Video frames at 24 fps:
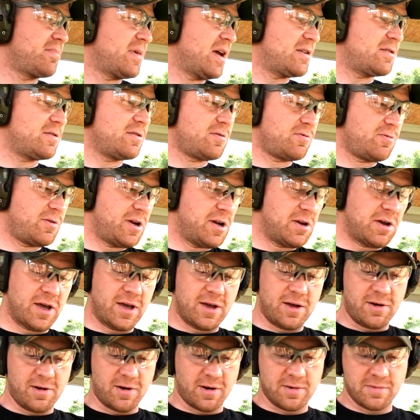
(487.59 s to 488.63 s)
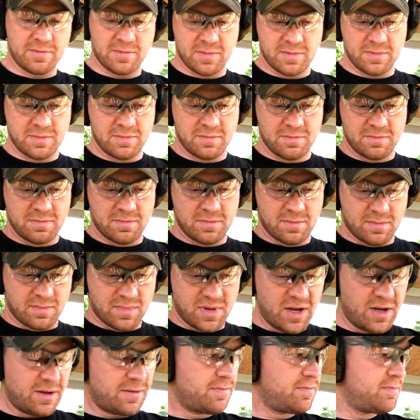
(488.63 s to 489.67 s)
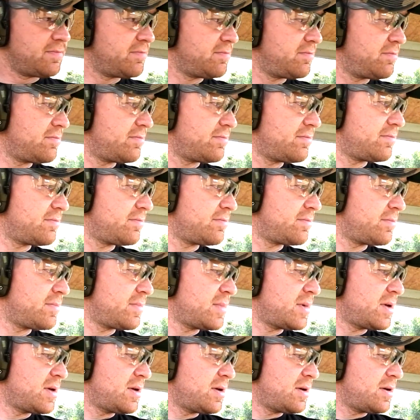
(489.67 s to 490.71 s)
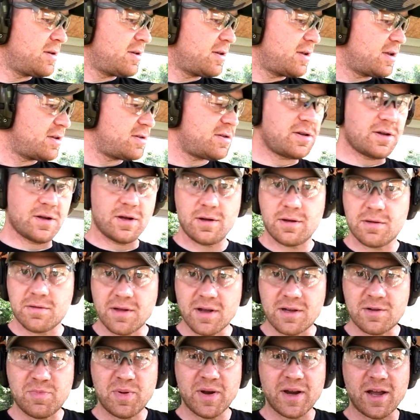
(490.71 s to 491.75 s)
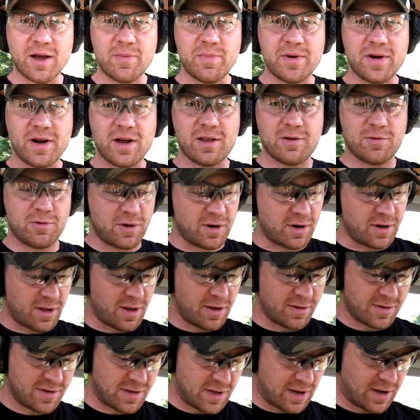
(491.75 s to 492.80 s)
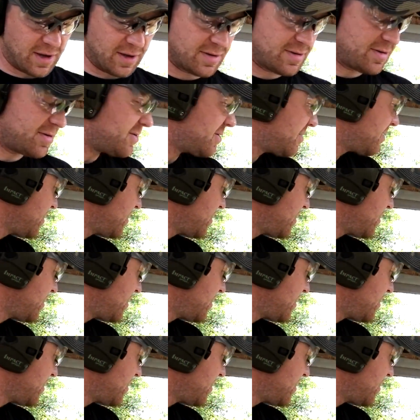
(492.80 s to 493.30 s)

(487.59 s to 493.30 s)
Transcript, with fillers: That's a sweet A R. But Let's, uh, let's pick up another one of those things.